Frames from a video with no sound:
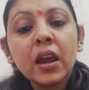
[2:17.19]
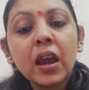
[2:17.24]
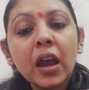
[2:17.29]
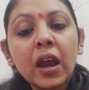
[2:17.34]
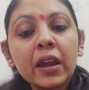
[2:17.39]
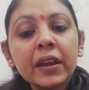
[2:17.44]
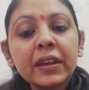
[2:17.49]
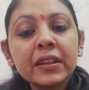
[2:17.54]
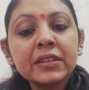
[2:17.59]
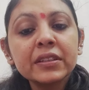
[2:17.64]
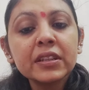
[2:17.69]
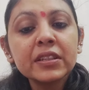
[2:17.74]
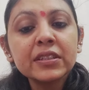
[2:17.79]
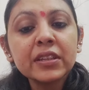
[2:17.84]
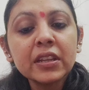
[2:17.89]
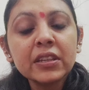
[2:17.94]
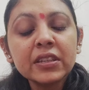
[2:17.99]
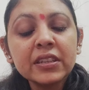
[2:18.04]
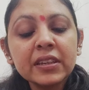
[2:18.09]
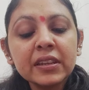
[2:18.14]
Archangel
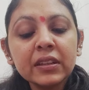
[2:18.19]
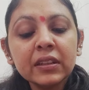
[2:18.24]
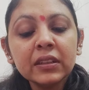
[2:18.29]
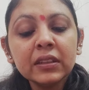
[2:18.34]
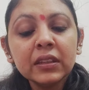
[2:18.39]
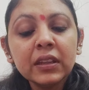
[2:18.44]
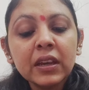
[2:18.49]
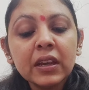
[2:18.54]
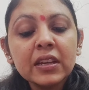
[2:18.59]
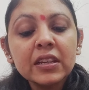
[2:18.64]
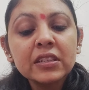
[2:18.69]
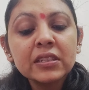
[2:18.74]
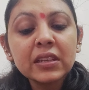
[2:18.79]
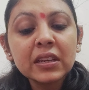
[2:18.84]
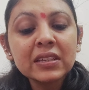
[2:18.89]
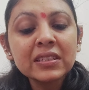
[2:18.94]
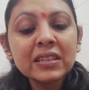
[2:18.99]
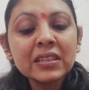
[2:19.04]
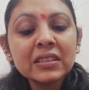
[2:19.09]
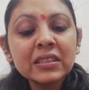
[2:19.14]
Zedkiel,
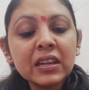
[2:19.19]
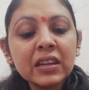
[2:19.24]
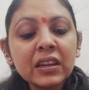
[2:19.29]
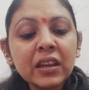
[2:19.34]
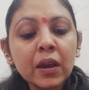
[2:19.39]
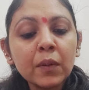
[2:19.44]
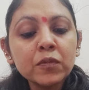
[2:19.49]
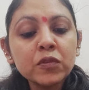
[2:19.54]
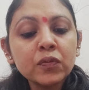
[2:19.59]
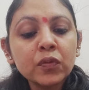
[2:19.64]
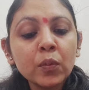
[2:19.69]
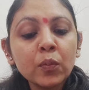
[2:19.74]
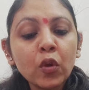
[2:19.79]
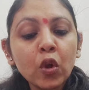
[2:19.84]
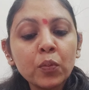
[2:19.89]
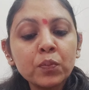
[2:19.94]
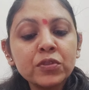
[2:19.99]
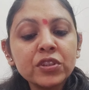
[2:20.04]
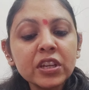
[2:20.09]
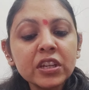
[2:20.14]
success that comes from
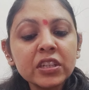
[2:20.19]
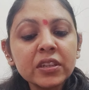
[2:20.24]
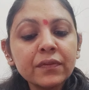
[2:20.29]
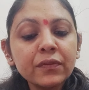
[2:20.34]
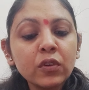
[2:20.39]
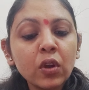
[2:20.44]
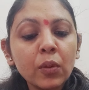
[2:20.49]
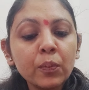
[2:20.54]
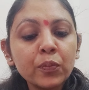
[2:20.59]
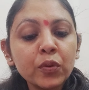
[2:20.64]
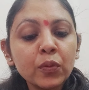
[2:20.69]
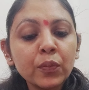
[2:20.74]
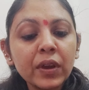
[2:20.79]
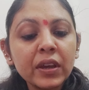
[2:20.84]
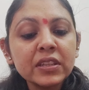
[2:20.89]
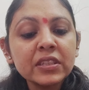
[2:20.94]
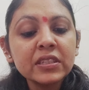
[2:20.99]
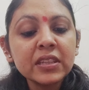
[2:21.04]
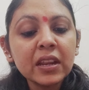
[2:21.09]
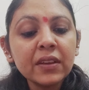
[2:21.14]
objective
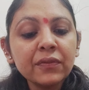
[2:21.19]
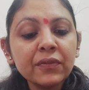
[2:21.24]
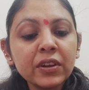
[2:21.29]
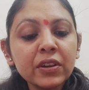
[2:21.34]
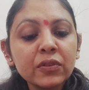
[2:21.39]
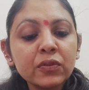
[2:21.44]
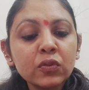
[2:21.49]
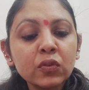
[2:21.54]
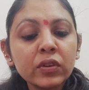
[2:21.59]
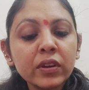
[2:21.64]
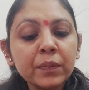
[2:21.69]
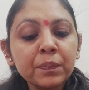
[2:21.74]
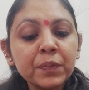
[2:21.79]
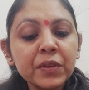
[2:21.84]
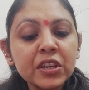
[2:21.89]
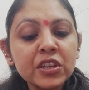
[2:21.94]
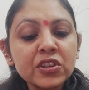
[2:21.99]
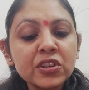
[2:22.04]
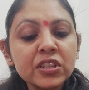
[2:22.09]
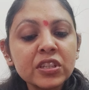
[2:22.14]
compromise, self-control and
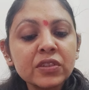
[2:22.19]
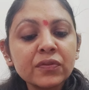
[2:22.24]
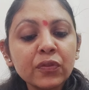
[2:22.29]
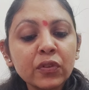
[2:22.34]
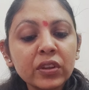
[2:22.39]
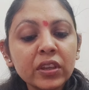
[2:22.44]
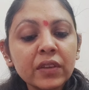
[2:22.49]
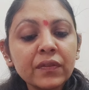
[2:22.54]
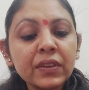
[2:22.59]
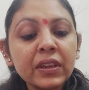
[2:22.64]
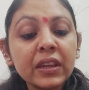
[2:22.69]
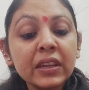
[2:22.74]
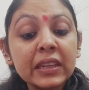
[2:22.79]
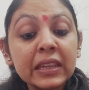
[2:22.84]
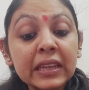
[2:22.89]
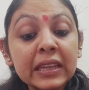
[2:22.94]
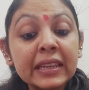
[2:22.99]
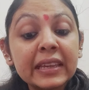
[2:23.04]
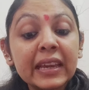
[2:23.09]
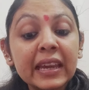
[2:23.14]
patience, forgiving and
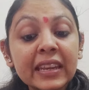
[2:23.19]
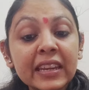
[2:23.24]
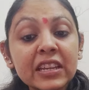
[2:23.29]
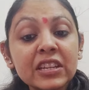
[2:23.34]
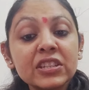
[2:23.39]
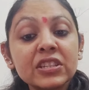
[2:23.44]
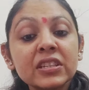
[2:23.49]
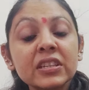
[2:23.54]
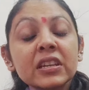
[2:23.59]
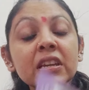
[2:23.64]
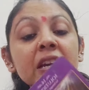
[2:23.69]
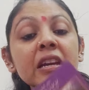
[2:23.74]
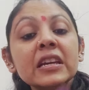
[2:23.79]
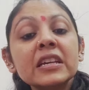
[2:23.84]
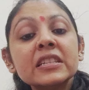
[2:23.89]
healing energy.